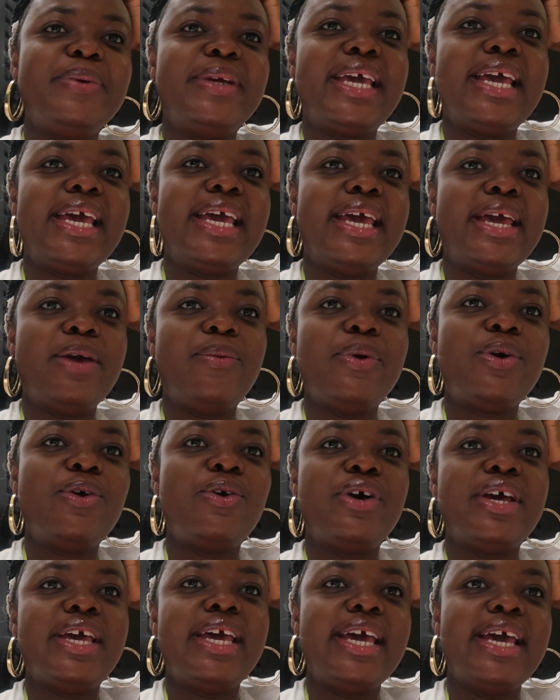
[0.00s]
we get here? We
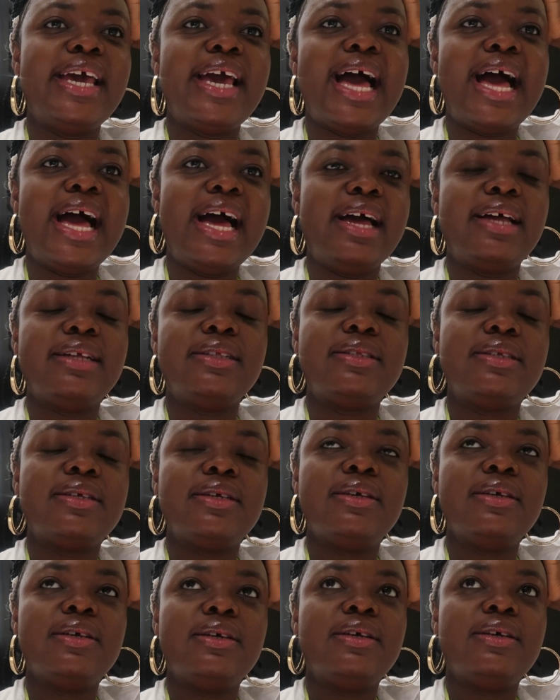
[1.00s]
got here at
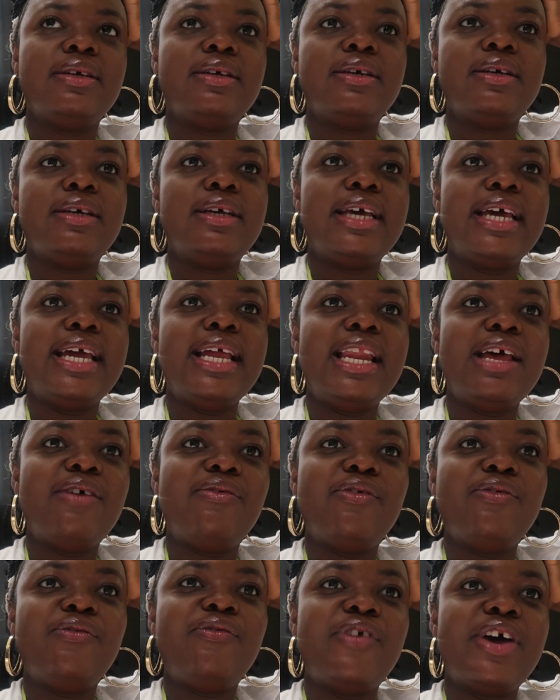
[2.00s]
um,
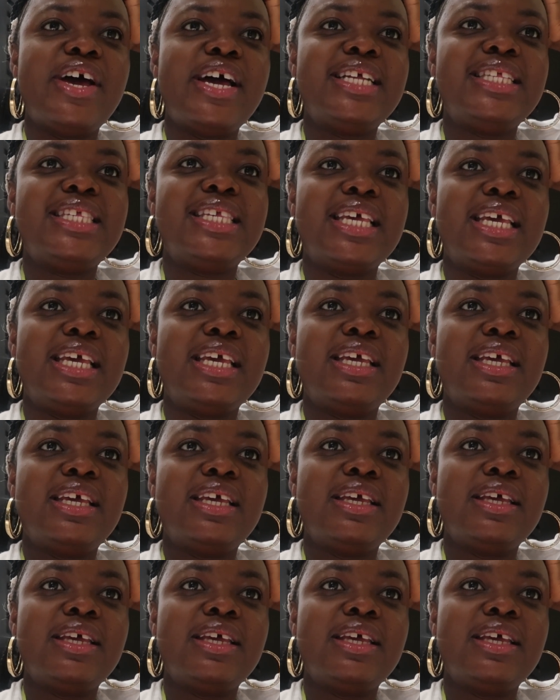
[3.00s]
11.30.